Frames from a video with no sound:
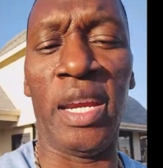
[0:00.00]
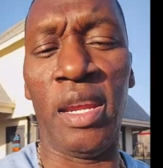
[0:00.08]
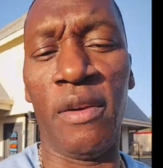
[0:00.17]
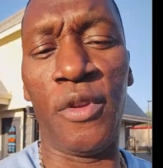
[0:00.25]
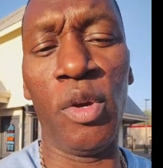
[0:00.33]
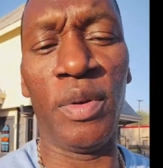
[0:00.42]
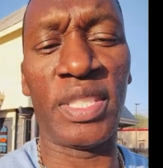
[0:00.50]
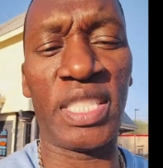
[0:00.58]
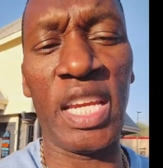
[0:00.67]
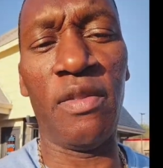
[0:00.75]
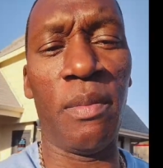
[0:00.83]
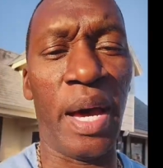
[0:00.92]
And if you're
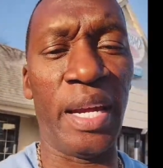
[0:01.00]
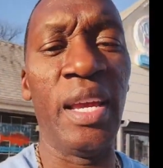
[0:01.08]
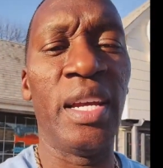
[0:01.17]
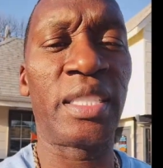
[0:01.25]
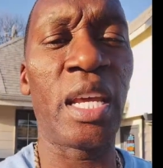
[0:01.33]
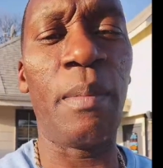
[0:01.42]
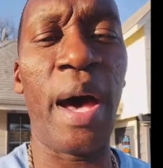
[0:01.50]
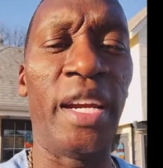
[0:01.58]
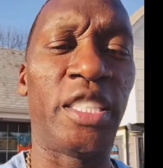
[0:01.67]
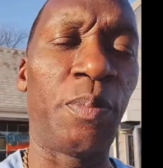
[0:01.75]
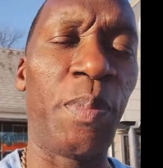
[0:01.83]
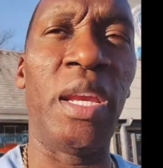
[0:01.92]
receiving money,
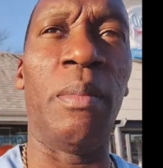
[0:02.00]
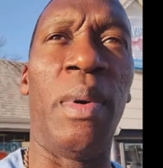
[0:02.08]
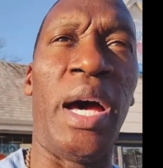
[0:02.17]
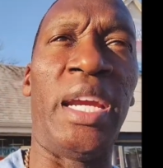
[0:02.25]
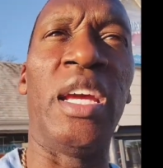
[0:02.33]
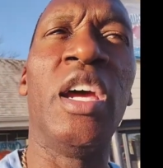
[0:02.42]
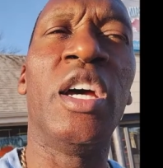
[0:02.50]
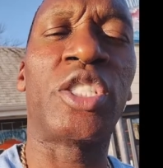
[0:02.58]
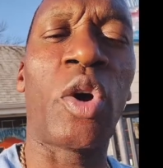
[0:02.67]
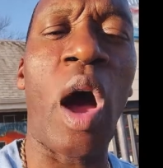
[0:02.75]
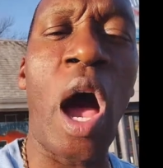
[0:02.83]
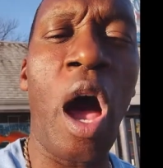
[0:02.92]
somebody's spending money.
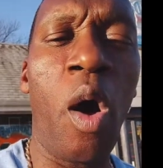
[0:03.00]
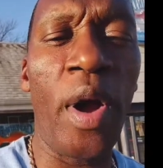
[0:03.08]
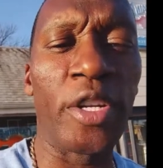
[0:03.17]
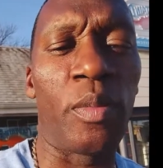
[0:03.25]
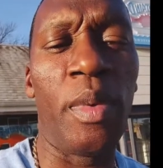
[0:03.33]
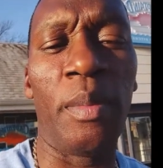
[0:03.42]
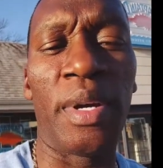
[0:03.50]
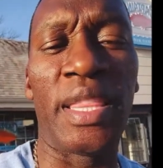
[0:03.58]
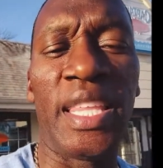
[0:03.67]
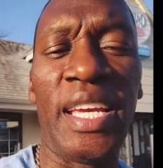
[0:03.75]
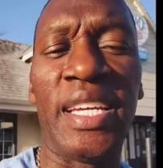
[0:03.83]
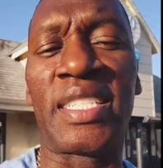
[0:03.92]
So I always remember
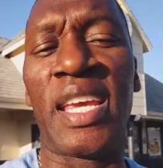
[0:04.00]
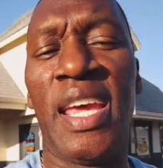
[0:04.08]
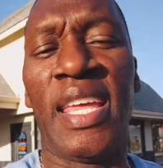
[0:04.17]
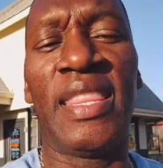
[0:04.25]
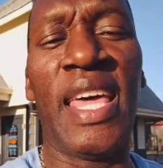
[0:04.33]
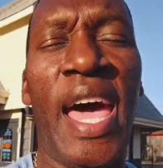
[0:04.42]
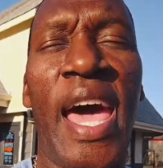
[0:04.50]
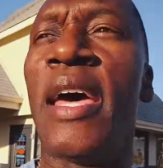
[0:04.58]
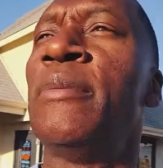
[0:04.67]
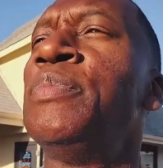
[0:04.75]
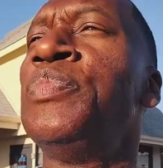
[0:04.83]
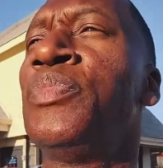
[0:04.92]
this,
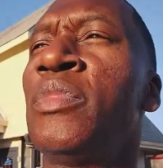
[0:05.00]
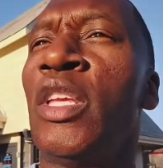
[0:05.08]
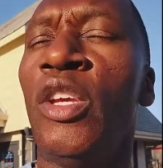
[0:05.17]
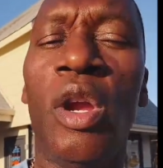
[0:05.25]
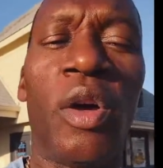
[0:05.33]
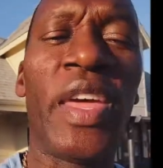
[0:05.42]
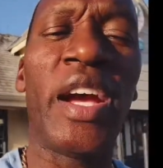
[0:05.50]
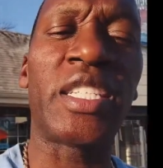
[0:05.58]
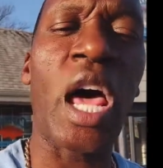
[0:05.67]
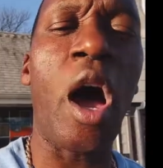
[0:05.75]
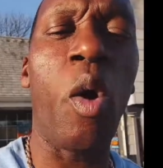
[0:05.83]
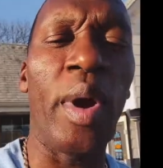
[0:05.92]
that, you know, there's
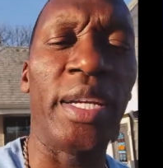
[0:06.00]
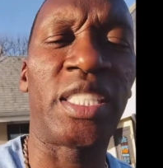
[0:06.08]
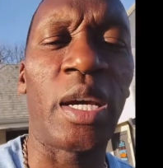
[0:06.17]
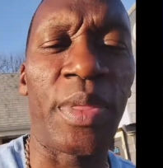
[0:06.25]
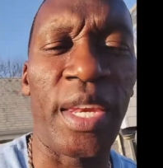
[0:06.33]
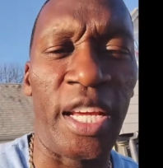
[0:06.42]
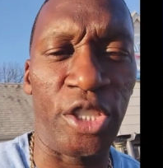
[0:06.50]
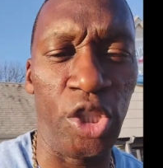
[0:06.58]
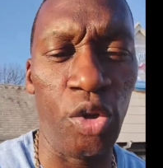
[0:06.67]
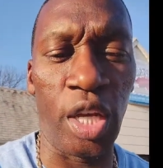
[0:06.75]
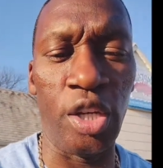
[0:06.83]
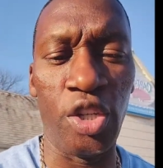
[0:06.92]
always something that you
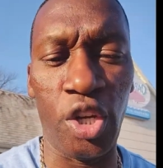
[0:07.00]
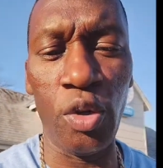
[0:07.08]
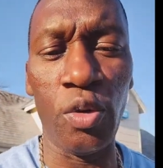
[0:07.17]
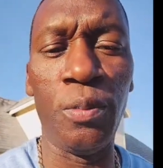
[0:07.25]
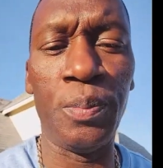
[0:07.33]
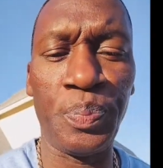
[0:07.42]
can do